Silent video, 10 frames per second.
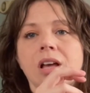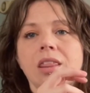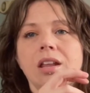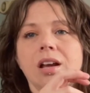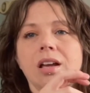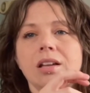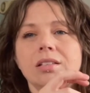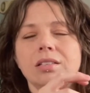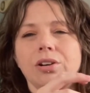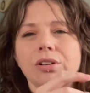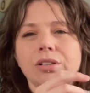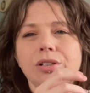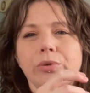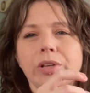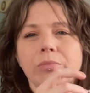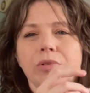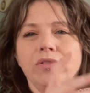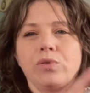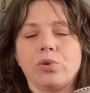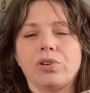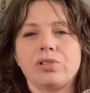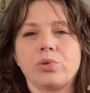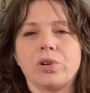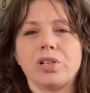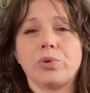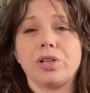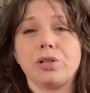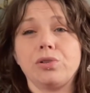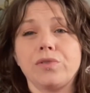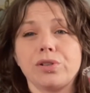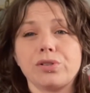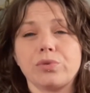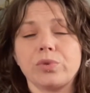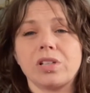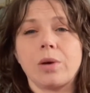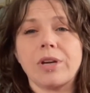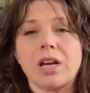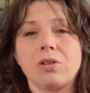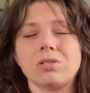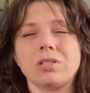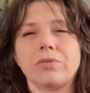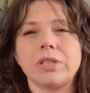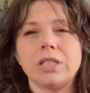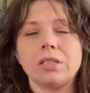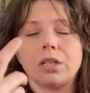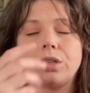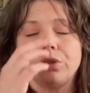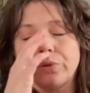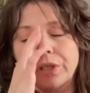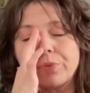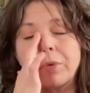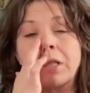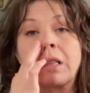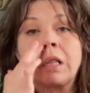that I had started doing before the 2022 version was coming out, because they release a clue each month.